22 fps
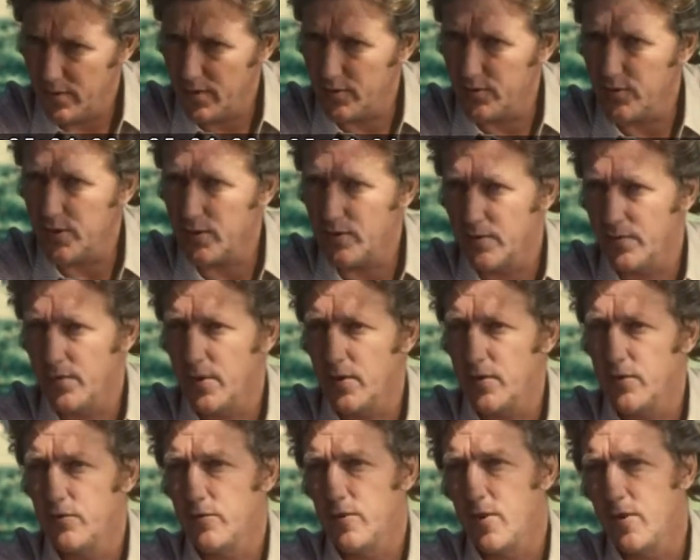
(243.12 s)
Yes, that's a
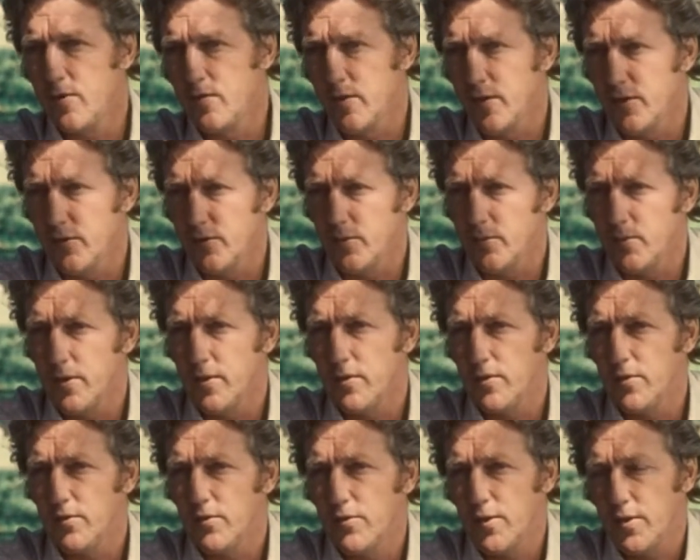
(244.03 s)
very strong reason
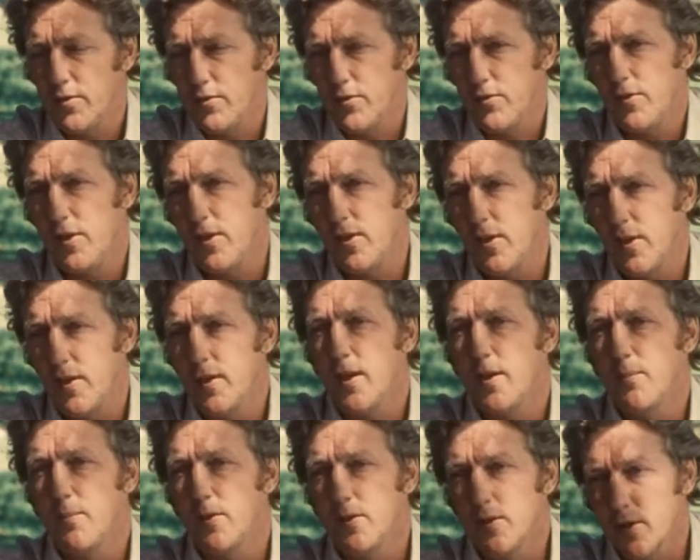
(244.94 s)
because, as I say, they
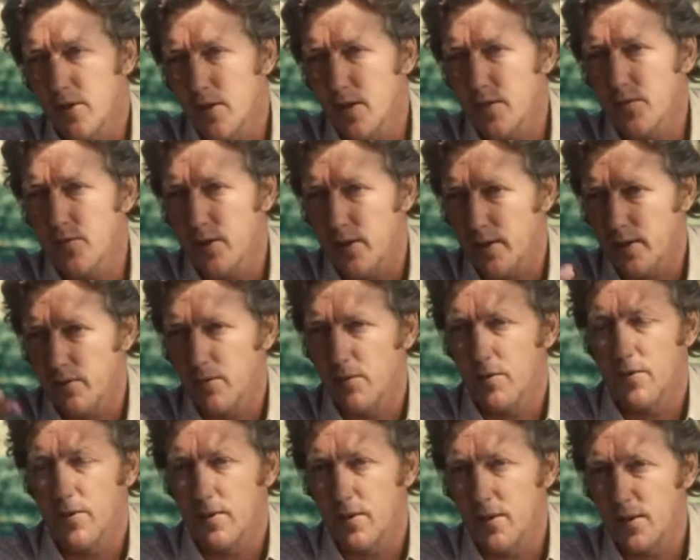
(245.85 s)
came into contact
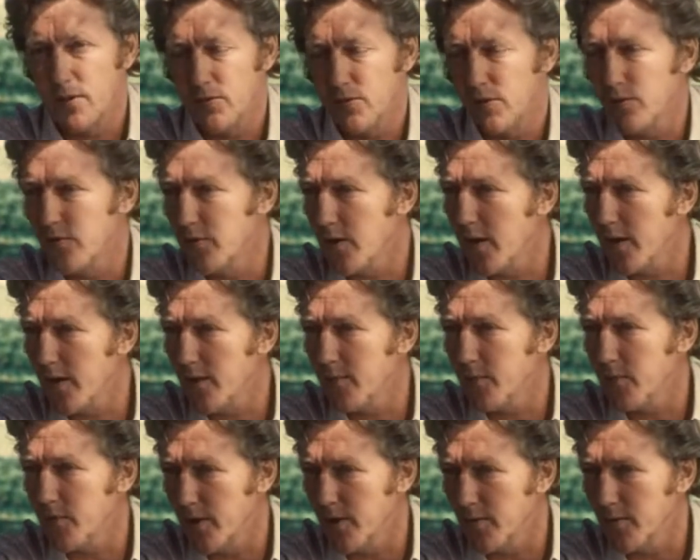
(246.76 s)
with the less
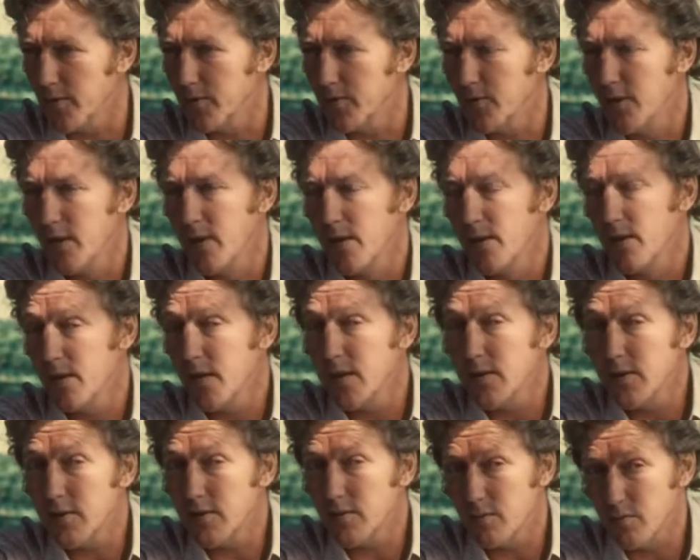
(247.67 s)
desirable elements. They
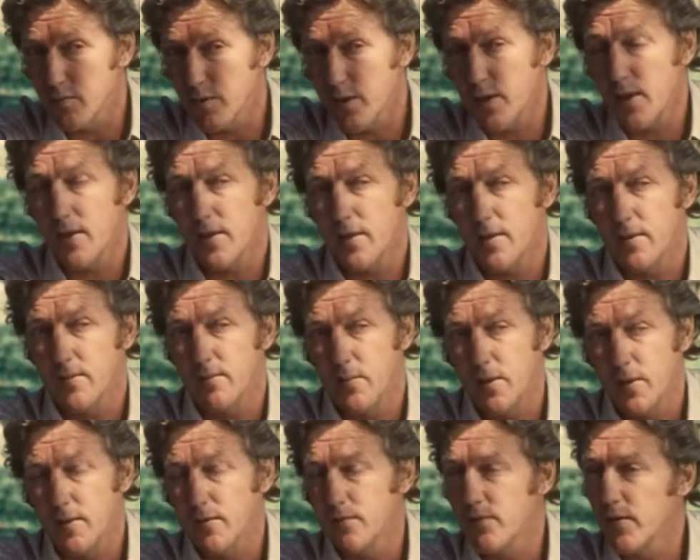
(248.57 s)
didn't really
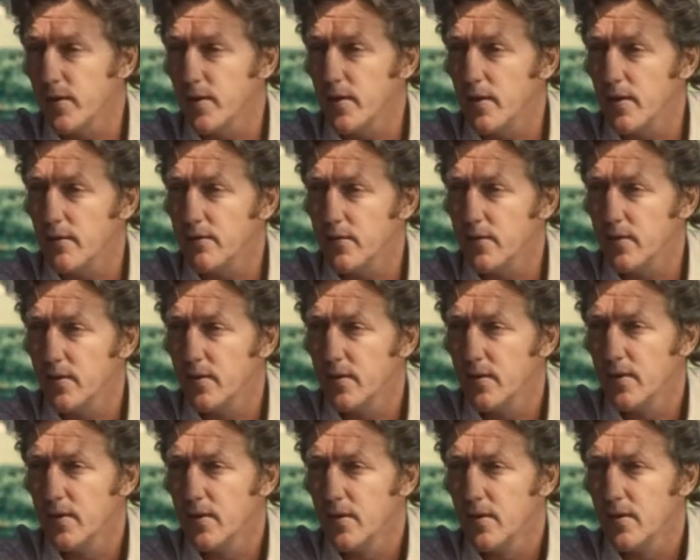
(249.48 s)
meet very often
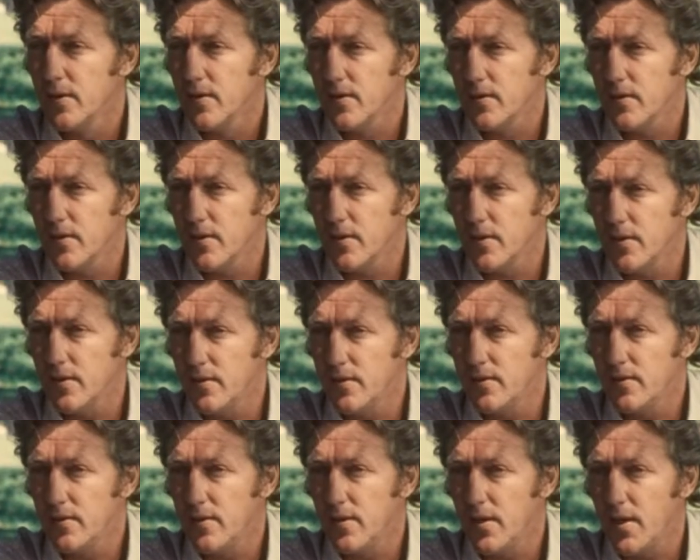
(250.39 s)

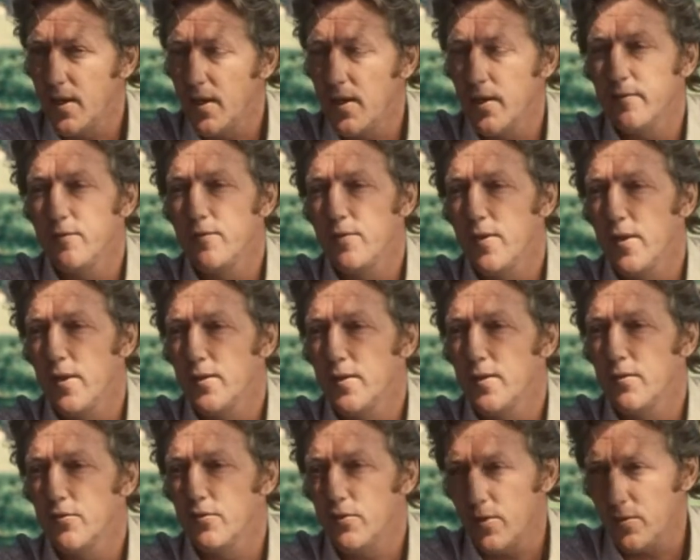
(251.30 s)
the
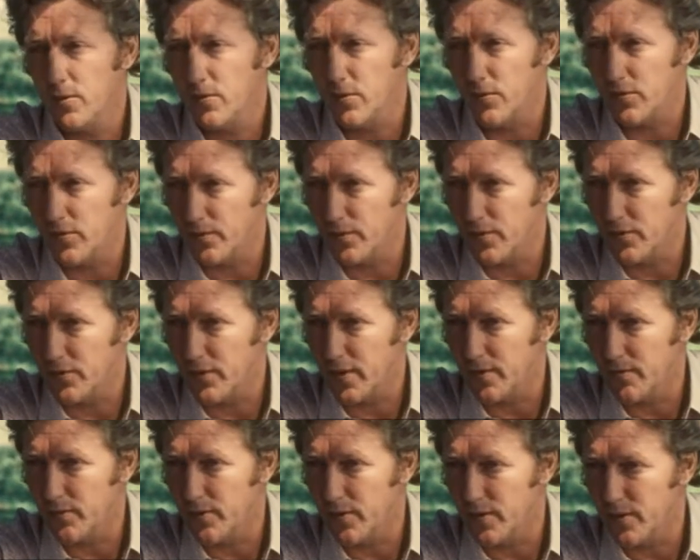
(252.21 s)
hard-fighting soldiers of the
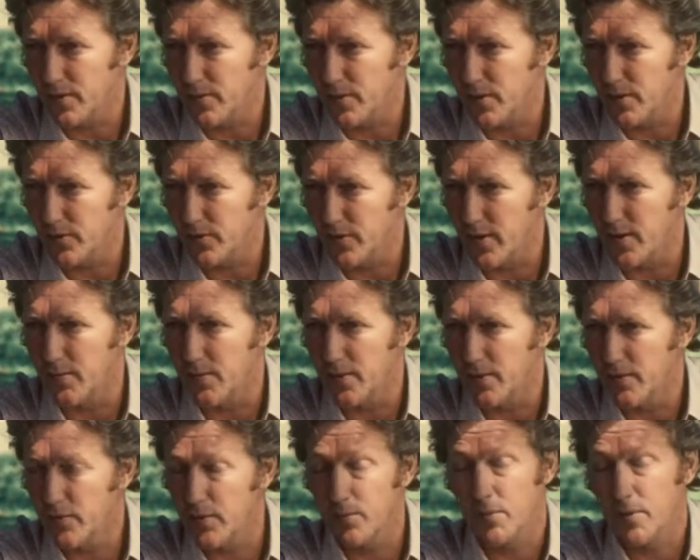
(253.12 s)
South Vietnamese army,
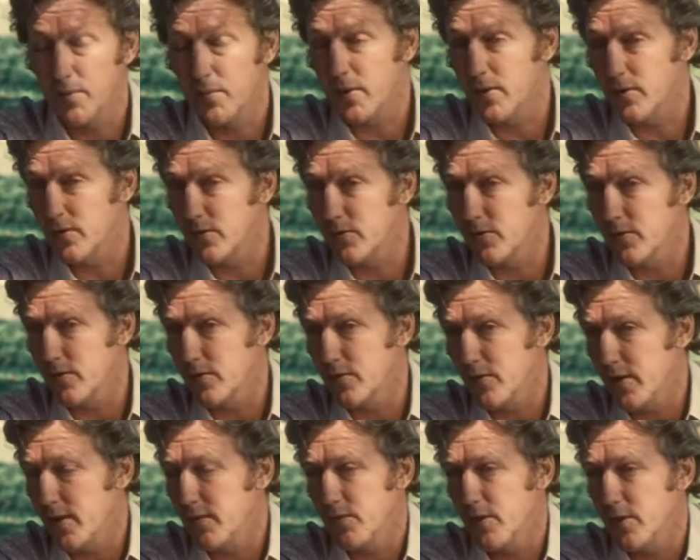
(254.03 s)
simply because the
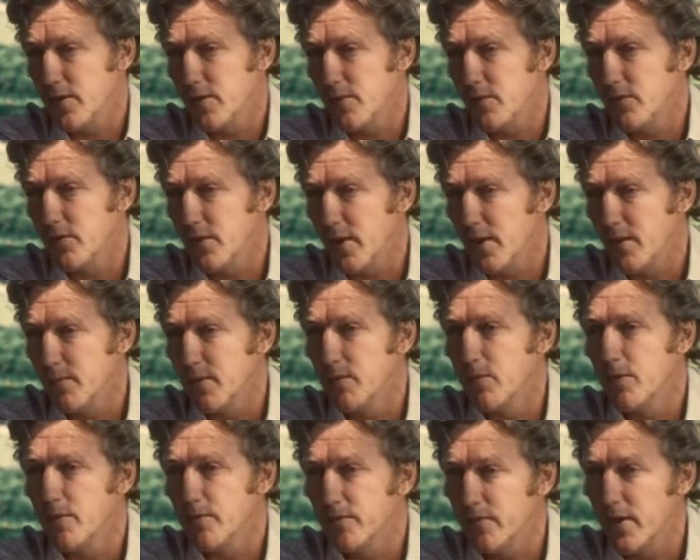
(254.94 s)
South Vietnamese army
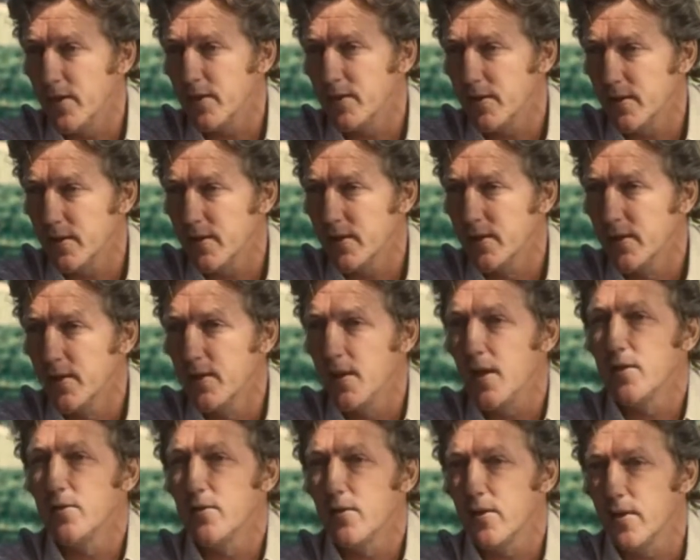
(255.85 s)
were fighting
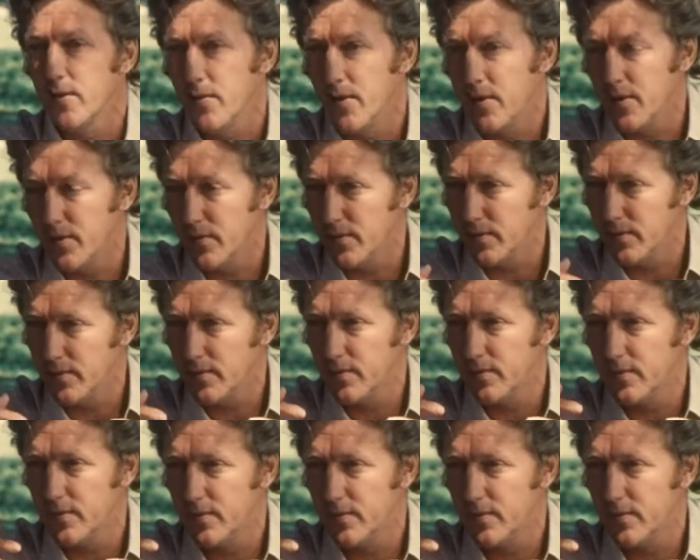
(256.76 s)
under their own